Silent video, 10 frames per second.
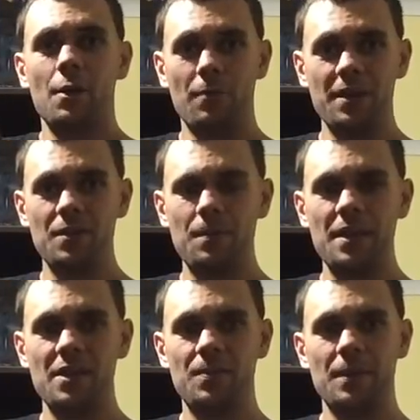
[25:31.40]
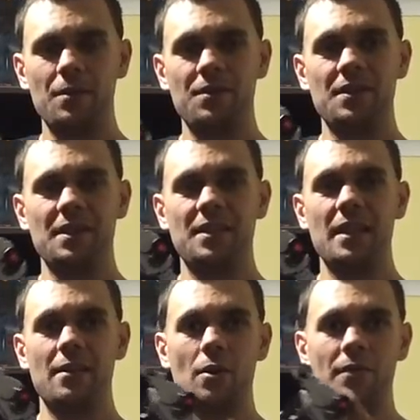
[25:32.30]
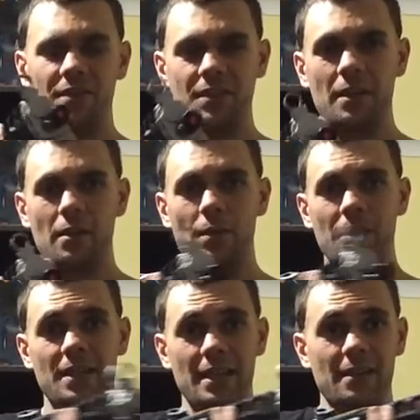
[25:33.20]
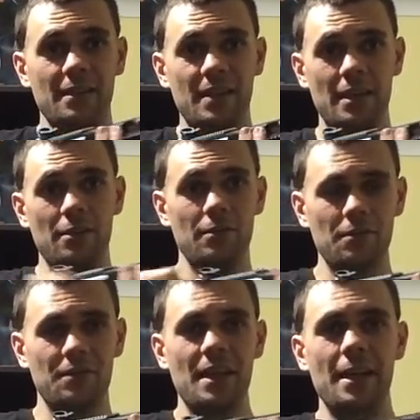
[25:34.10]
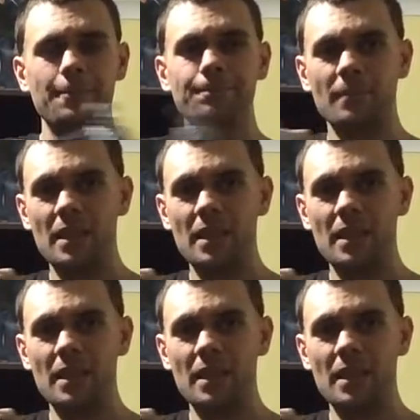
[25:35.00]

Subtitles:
Reason being is because, as I stated, obviously I don't want to take this hand and use that,